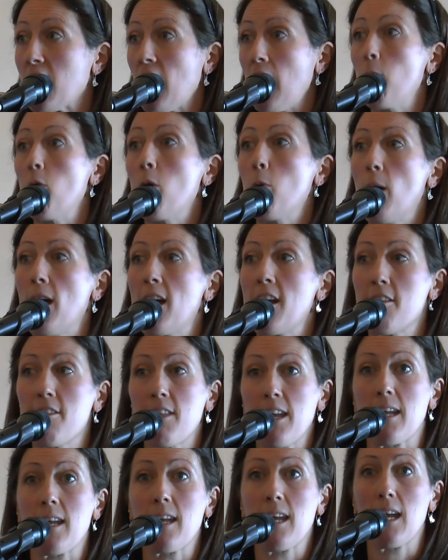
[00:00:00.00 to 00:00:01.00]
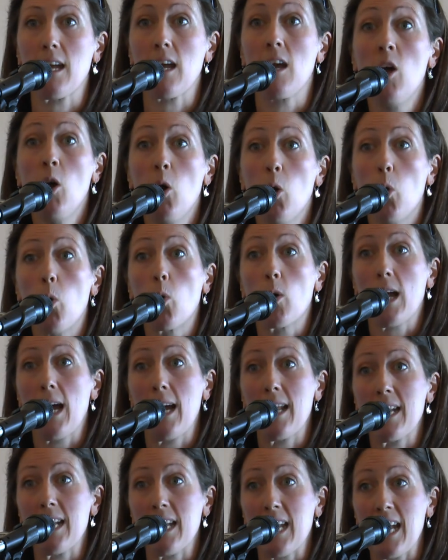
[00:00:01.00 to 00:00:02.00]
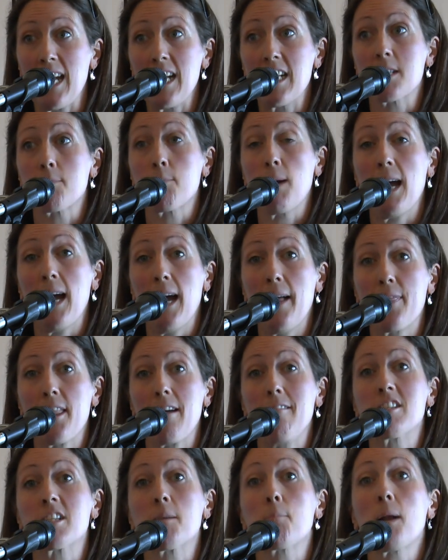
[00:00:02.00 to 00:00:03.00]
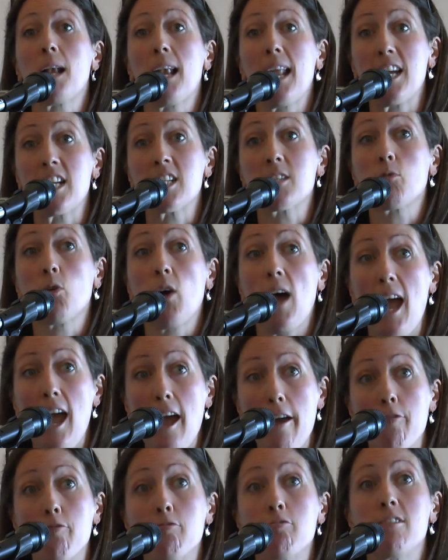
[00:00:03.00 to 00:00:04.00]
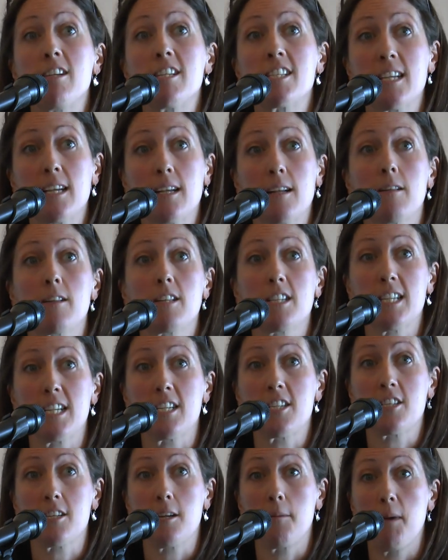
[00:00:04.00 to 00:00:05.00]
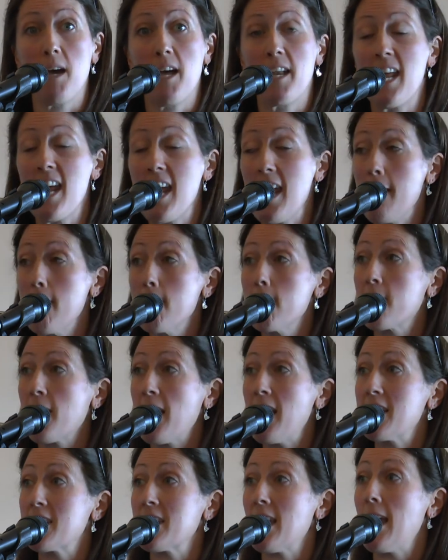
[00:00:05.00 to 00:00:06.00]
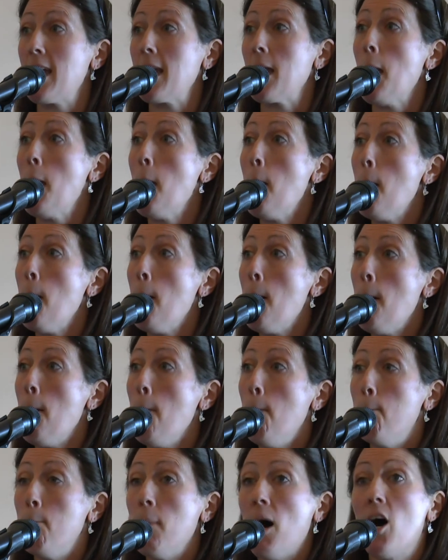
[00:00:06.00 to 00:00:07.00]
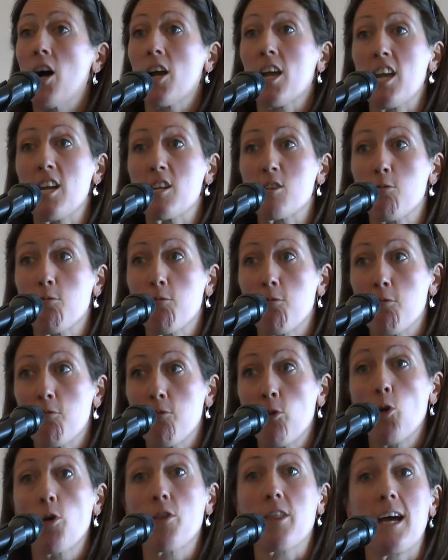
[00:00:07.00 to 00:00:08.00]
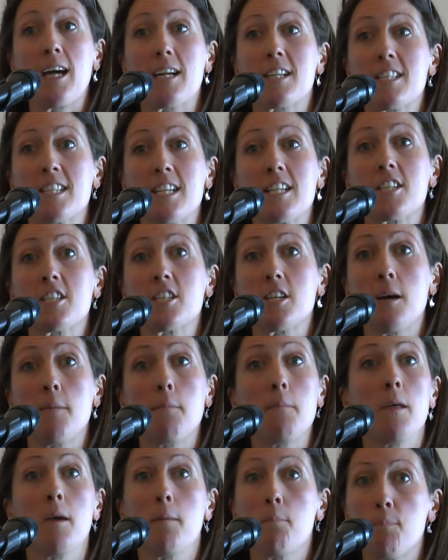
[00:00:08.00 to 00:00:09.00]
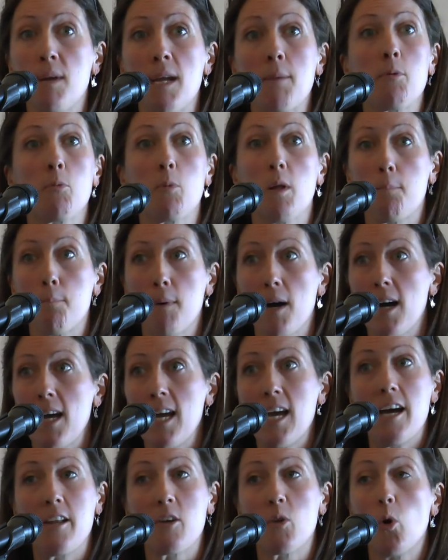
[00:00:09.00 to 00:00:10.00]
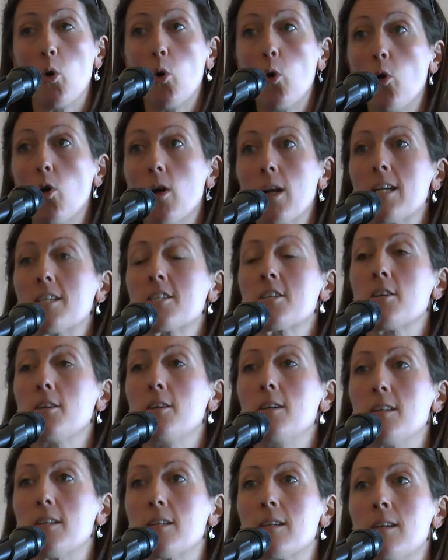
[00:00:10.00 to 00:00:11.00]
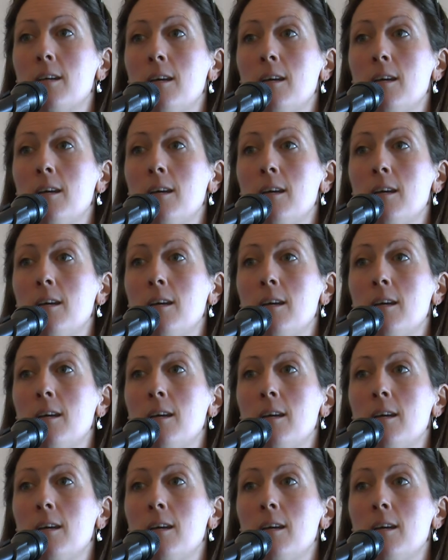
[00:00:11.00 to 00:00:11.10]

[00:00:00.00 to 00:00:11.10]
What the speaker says: go away thinking organic is bad. There is a place for every single system, and if there's a market for that system, people will buy it and all is good.